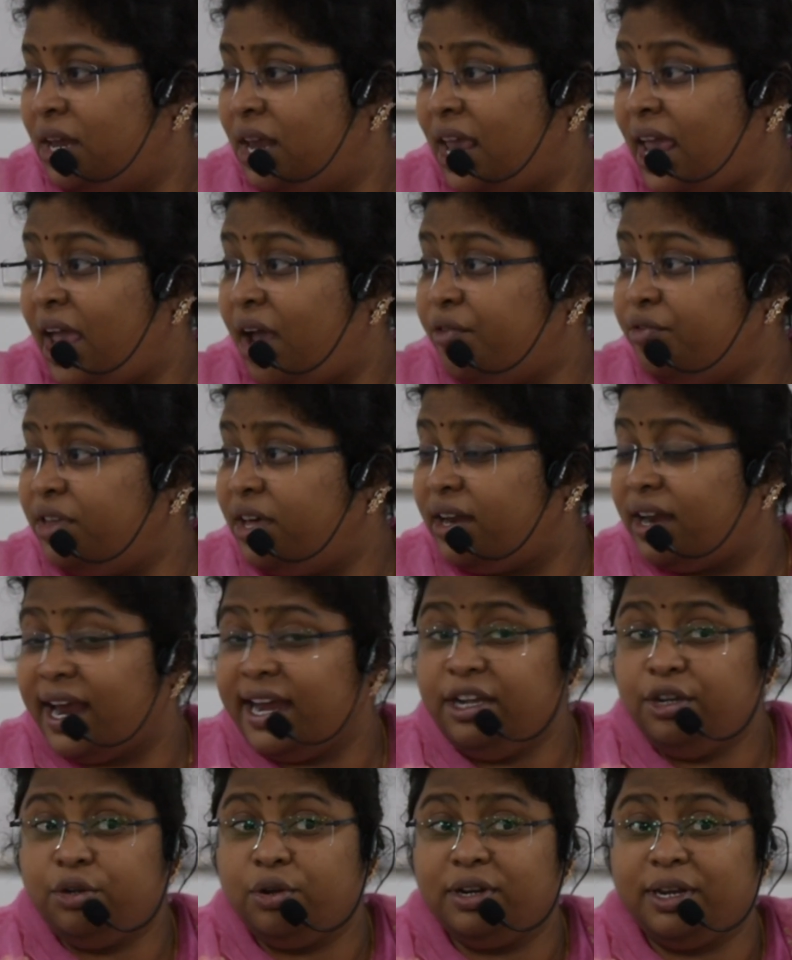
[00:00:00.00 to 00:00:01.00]
have the
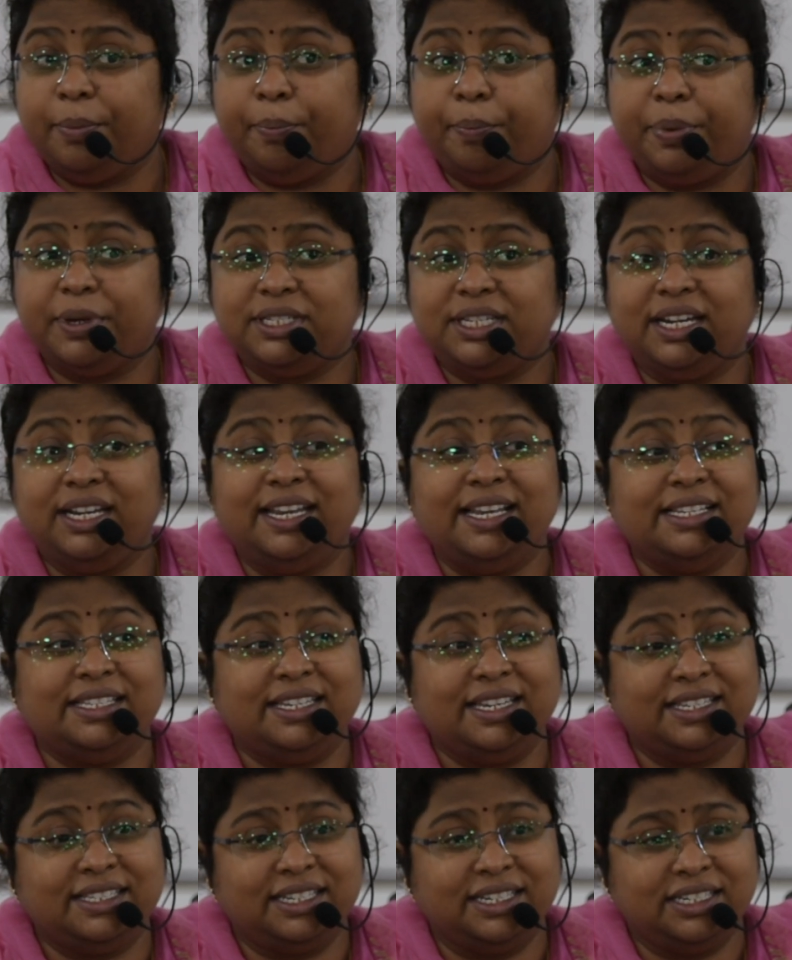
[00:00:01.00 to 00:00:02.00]
right to represent his
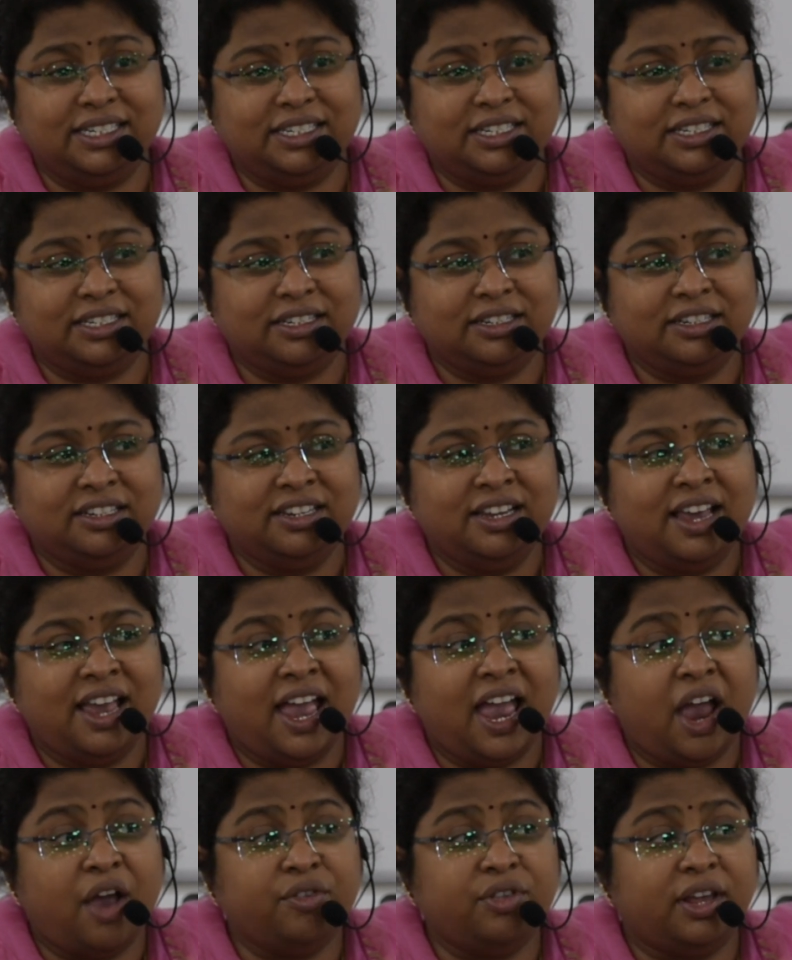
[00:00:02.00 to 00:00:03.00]
dissent,
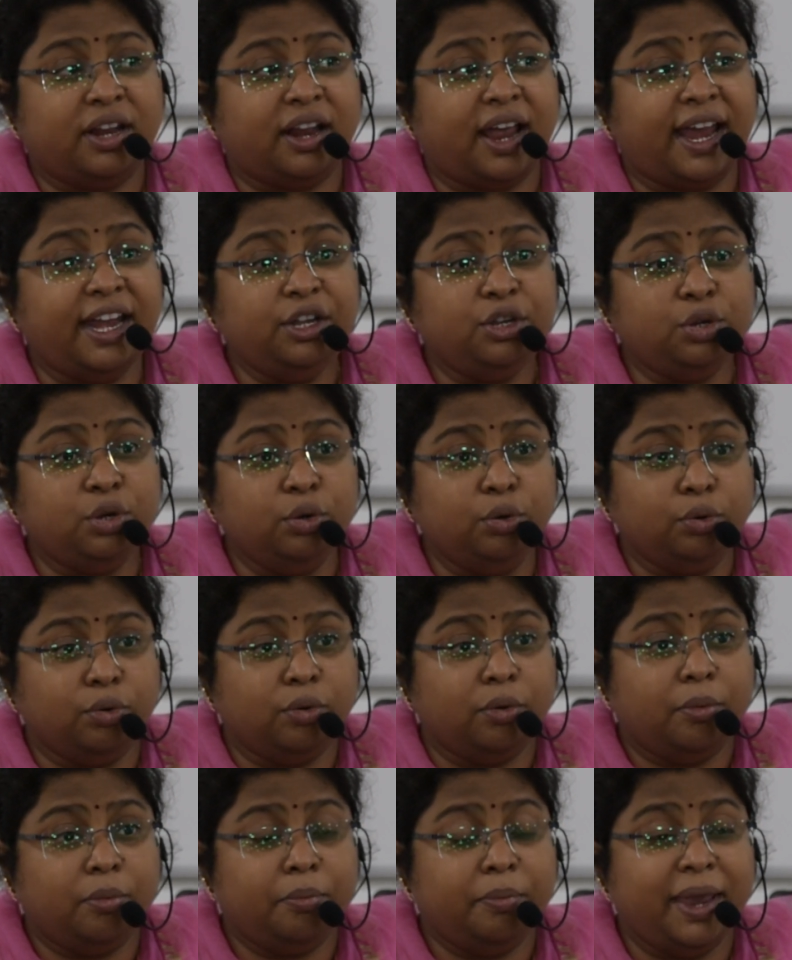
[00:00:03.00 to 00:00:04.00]
have the right to
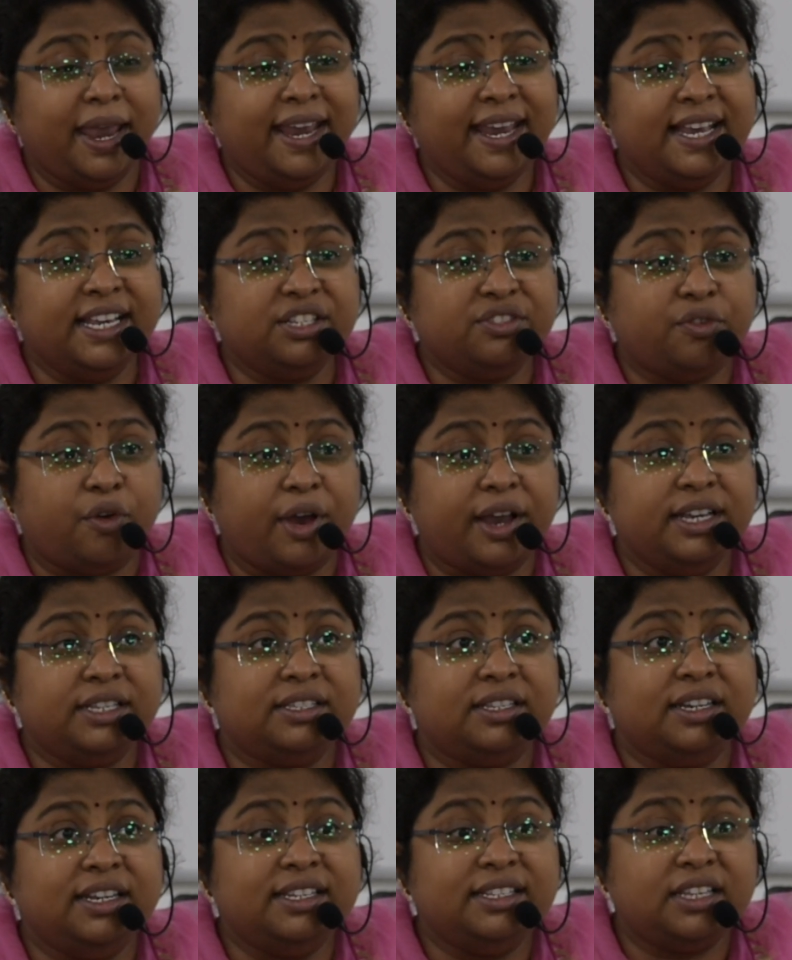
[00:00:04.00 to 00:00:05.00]
make his voice
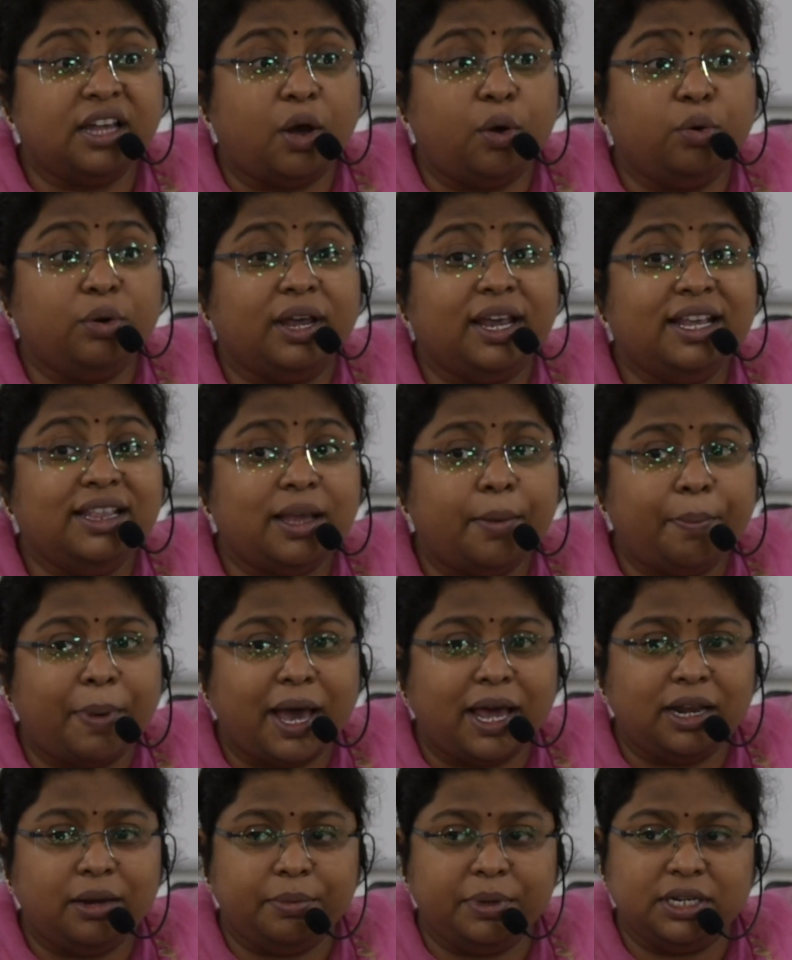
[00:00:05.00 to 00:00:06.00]
resound in the
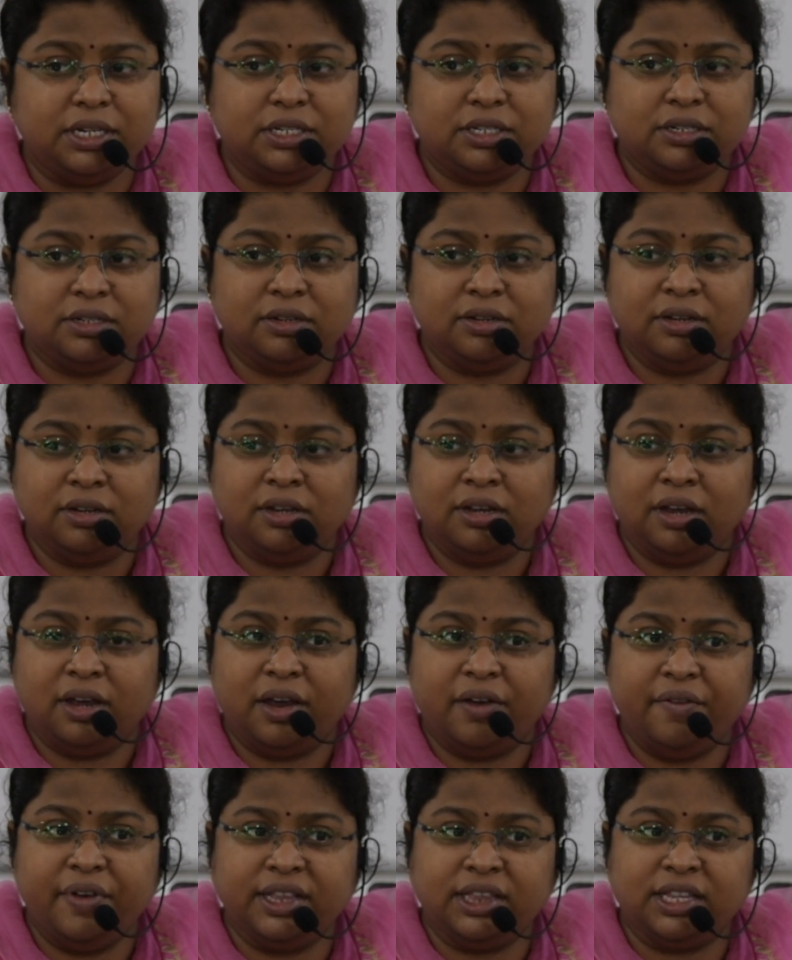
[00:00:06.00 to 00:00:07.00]
parliament
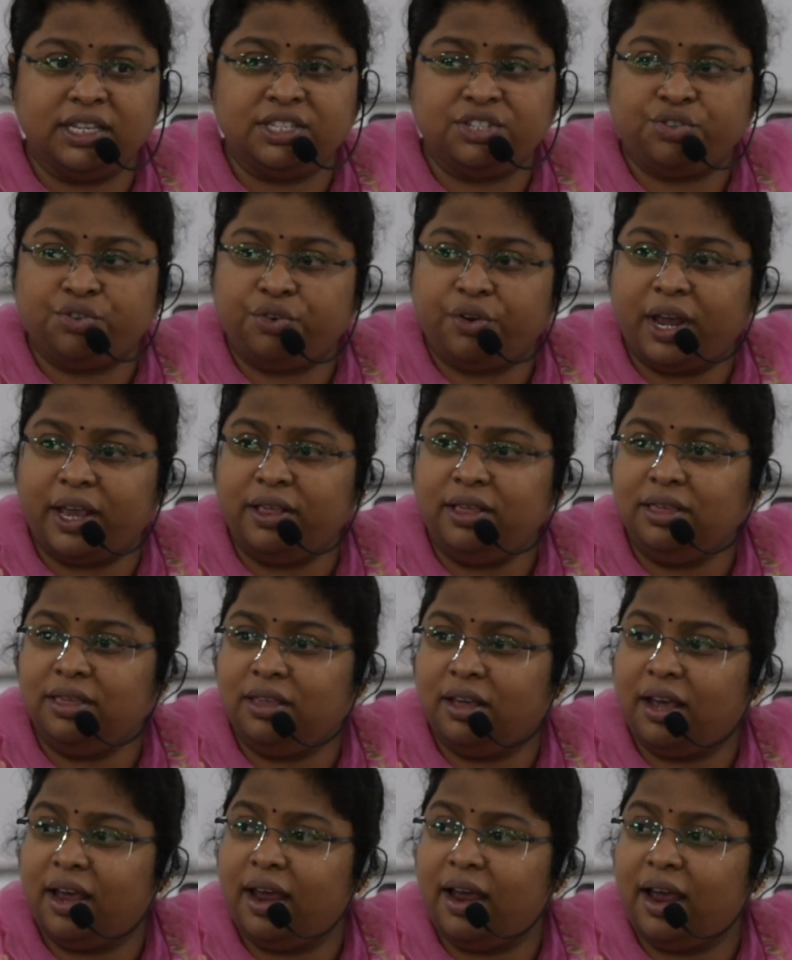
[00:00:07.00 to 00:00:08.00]
with strength
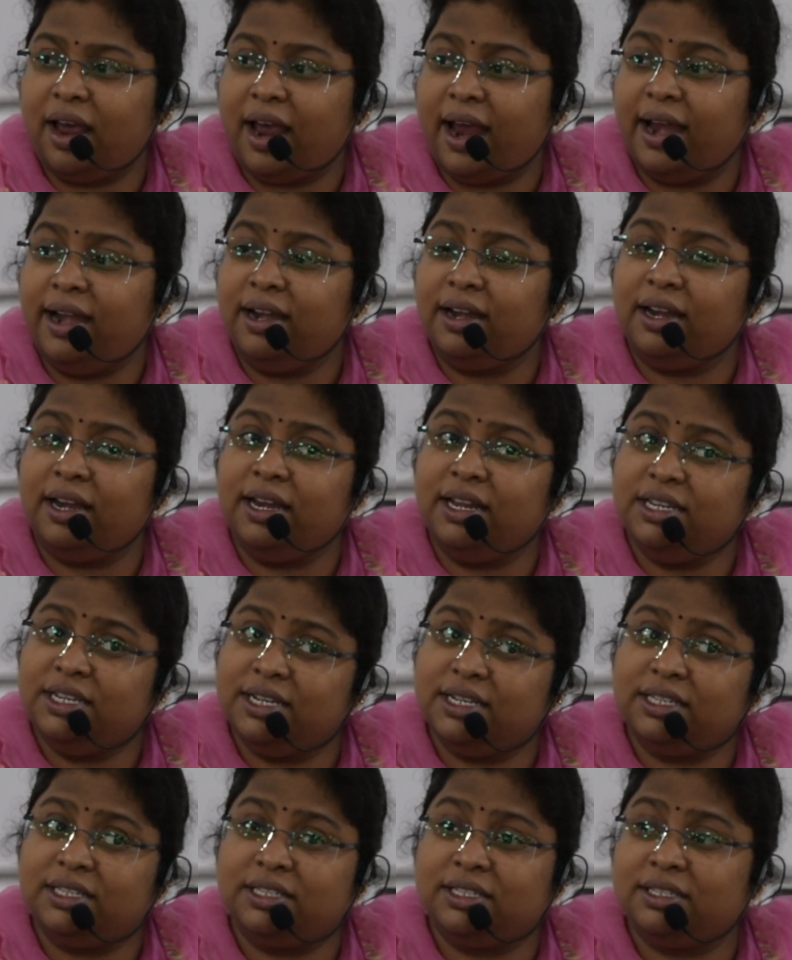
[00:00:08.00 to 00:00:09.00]
and
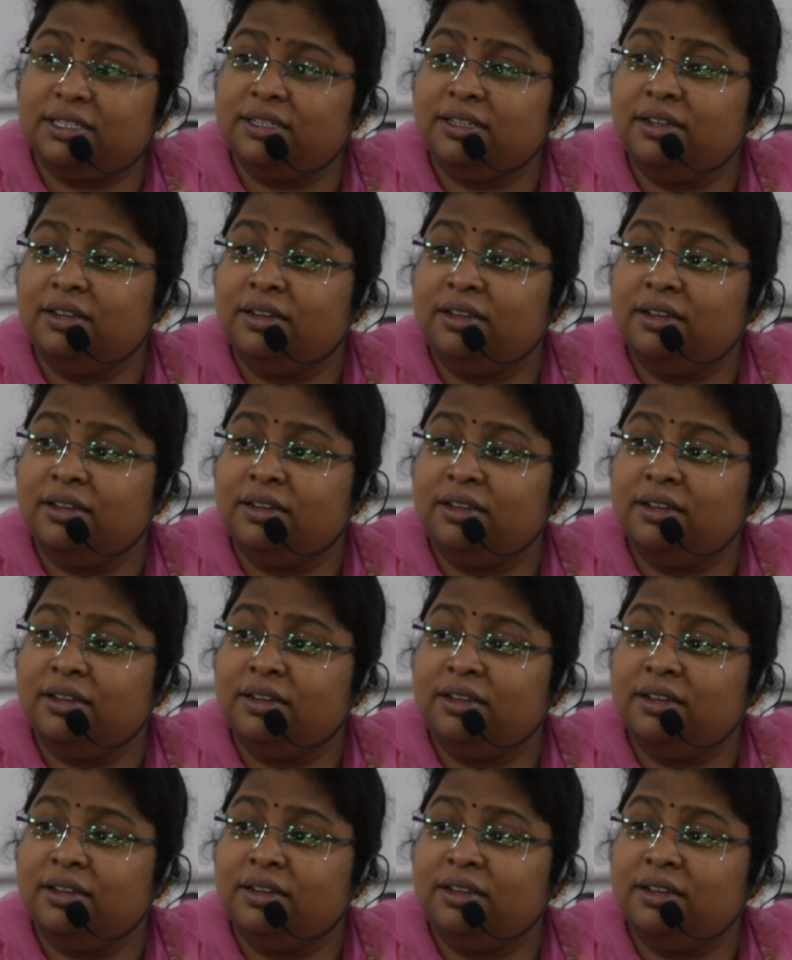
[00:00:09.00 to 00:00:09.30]
religiousness,